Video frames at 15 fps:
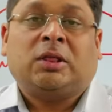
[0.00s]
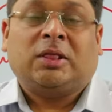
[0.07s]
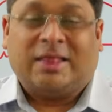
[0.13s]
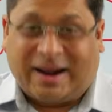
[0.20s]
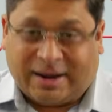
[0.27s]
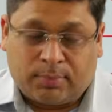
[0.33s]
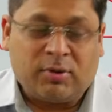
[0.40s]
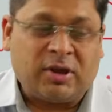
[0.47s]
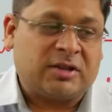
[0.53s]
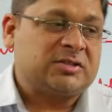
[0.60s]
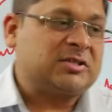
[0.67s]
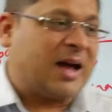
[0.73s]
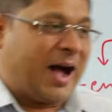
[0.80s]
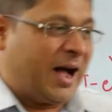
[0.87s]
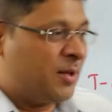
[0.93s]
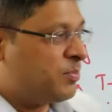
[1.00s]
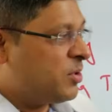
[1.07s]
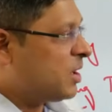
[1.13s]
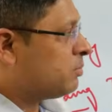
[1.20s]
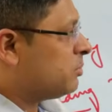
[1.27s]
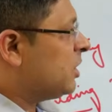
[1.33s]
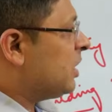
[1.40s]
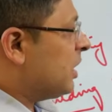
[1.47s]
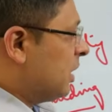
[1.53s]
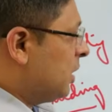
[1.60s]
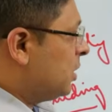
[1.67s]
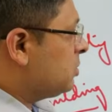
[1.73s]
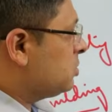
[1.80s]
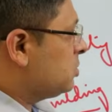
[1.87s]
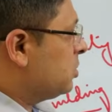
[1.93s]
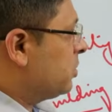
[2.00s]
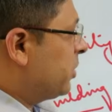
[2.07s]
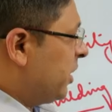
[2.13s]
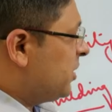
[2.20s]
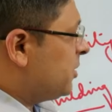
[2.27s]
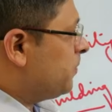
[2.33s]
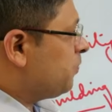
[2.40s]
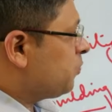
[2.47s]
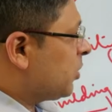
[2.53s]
That means IPMDA, right,